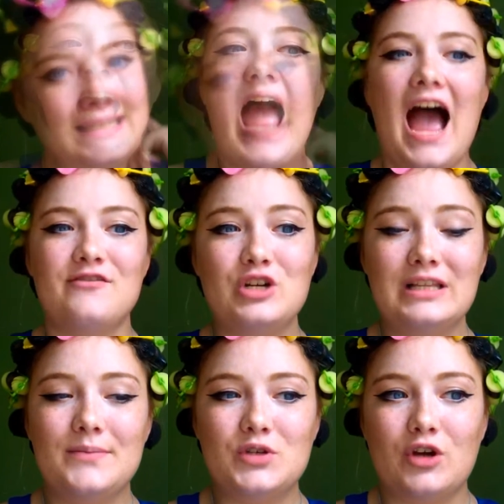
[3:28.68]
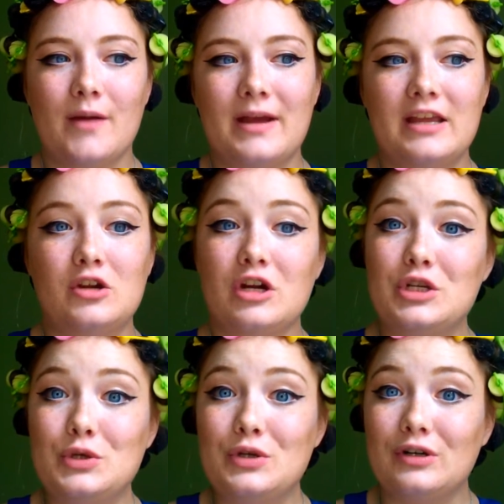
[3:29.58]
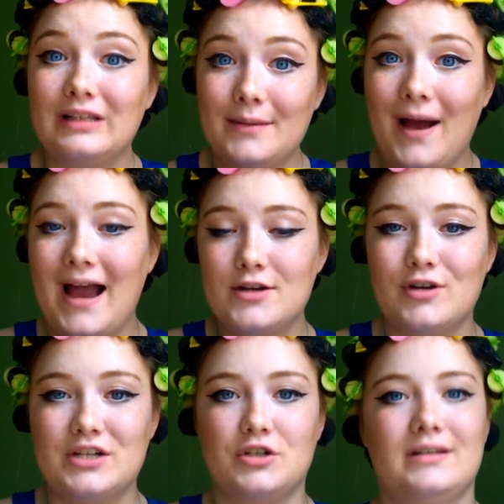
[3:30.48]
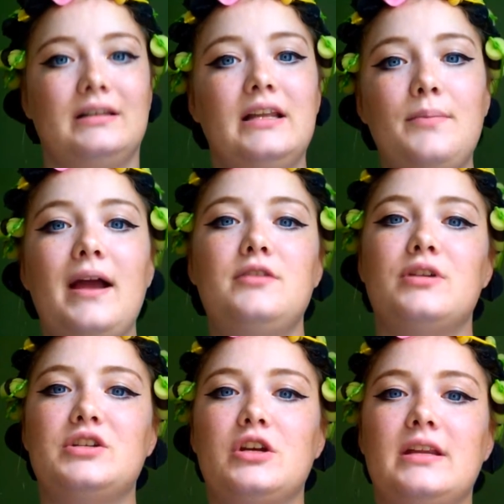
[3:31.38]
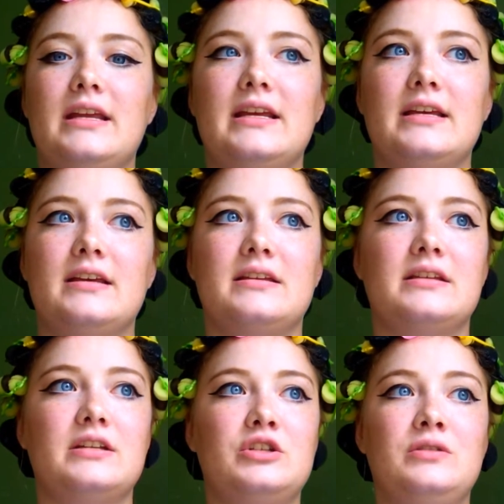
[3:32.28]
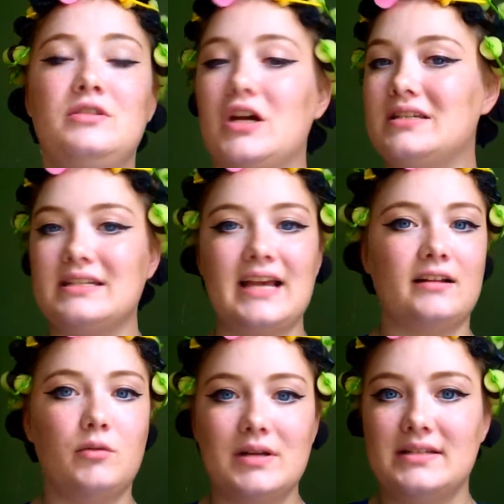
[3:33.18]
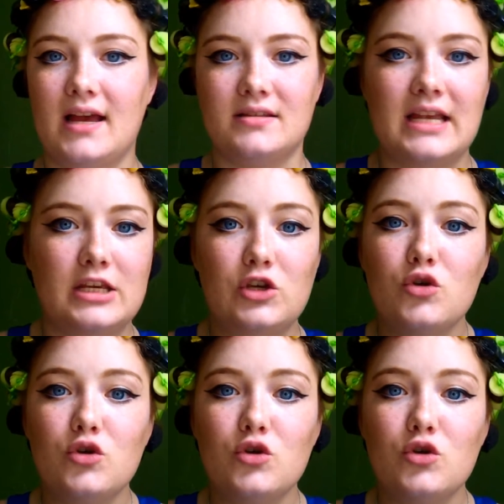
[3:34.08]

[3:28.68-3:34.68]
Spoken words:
After lip scrubbing, you're going to do your lip hydration. Lip hydration is just exactly what it sounds like.